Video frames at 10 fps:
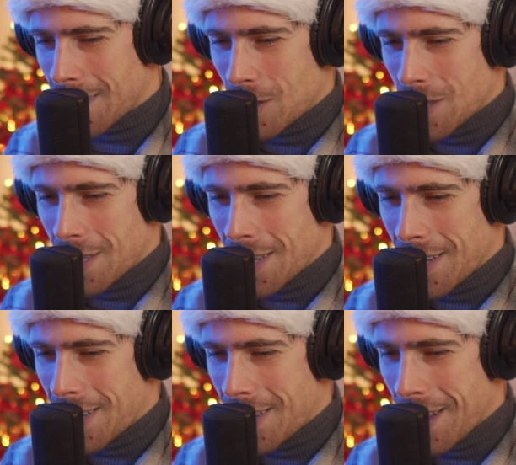
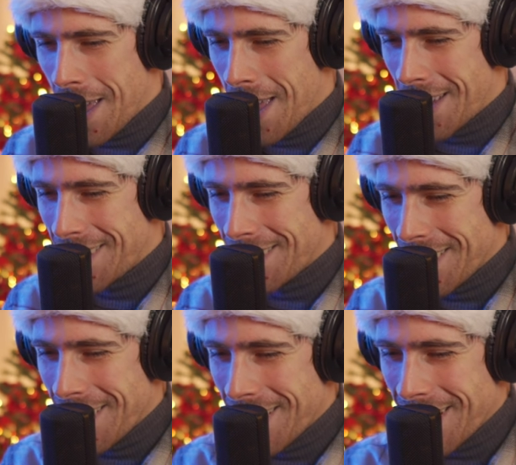Schnee and
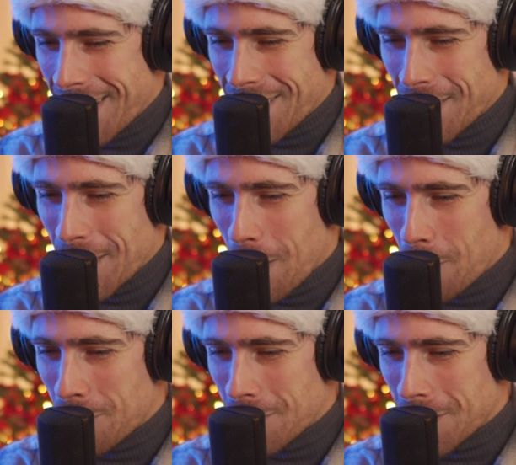Engel
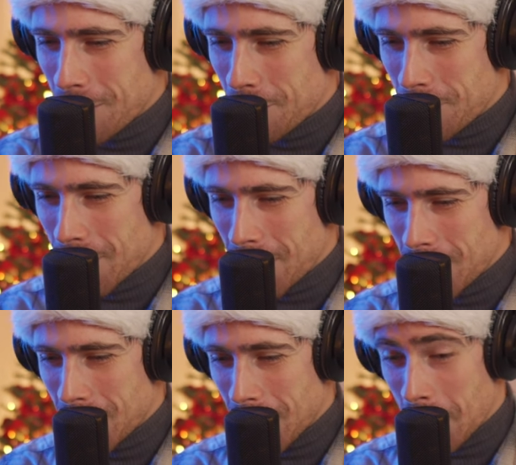auf den
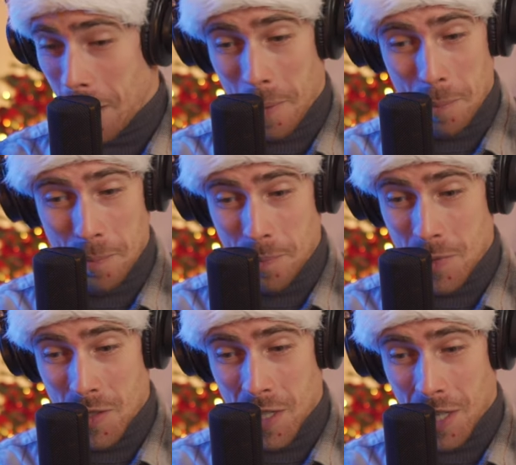Feldern
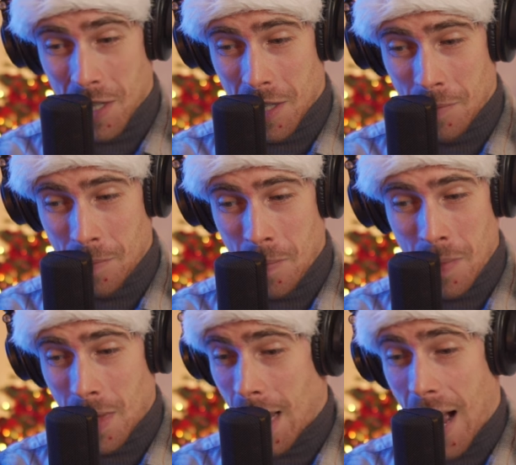singen.
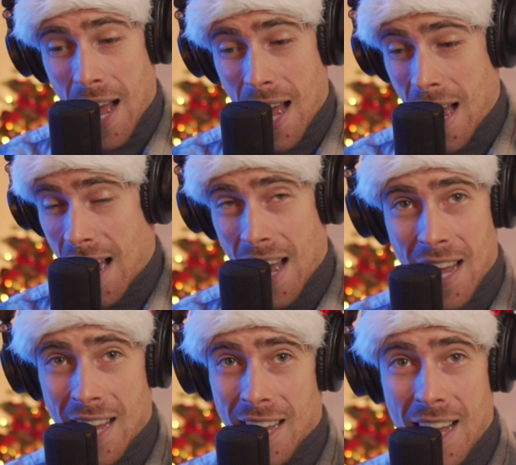
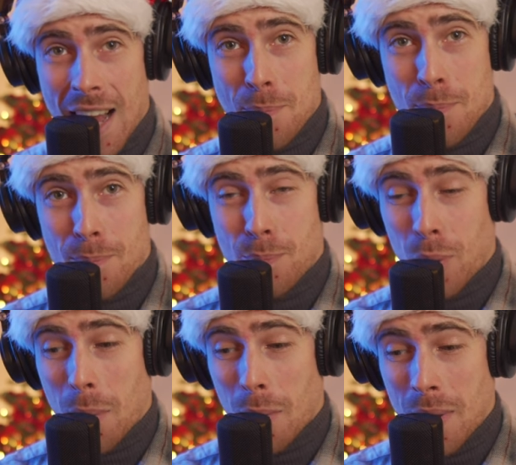I
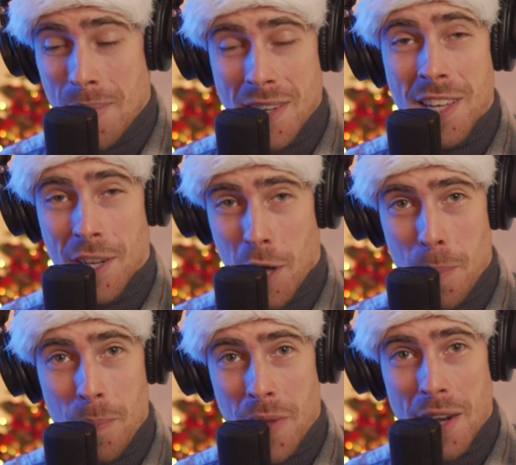probably messed that
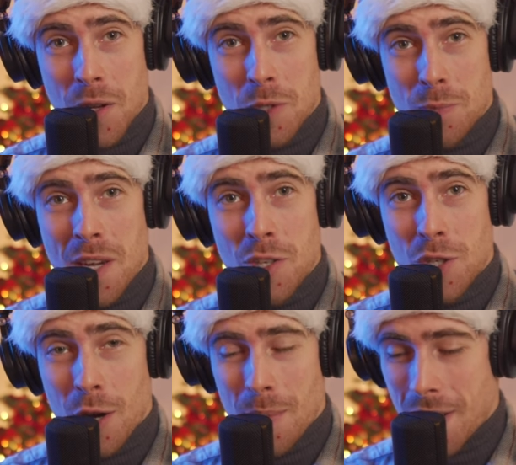up. I don't speak
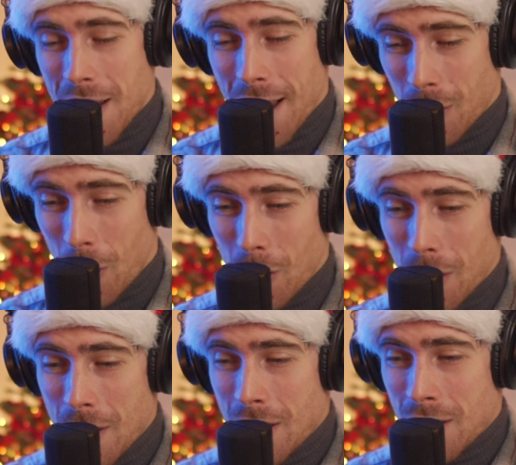German at
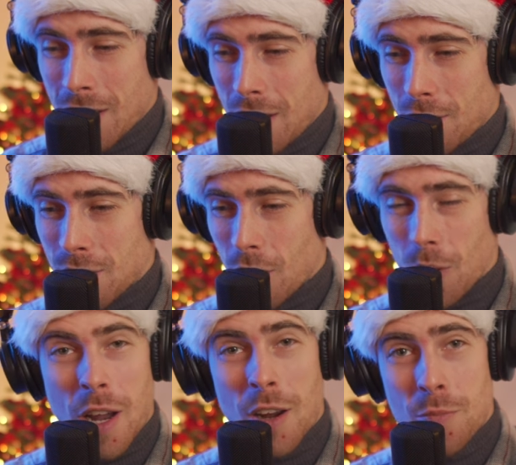all, even
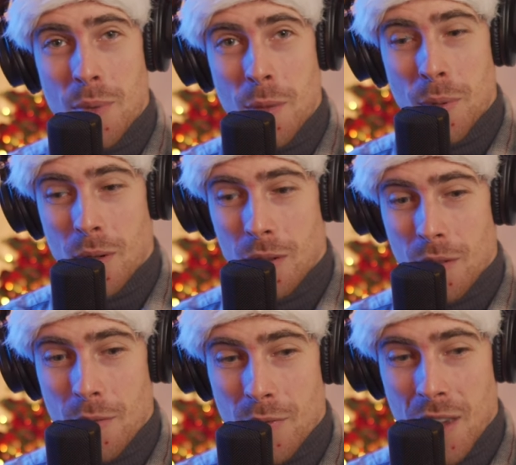though a lot of
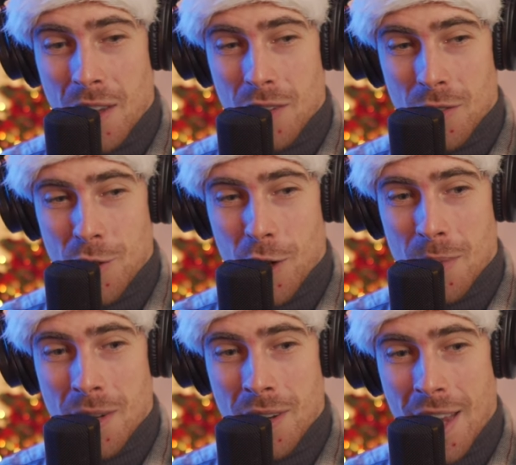people think
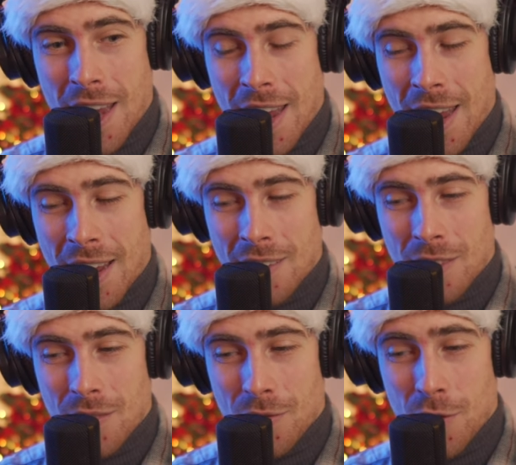German
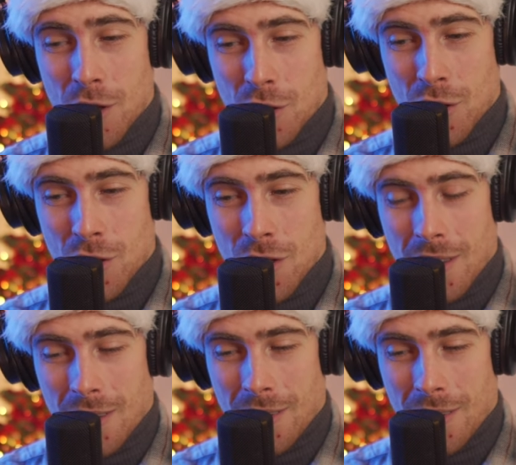and Dutch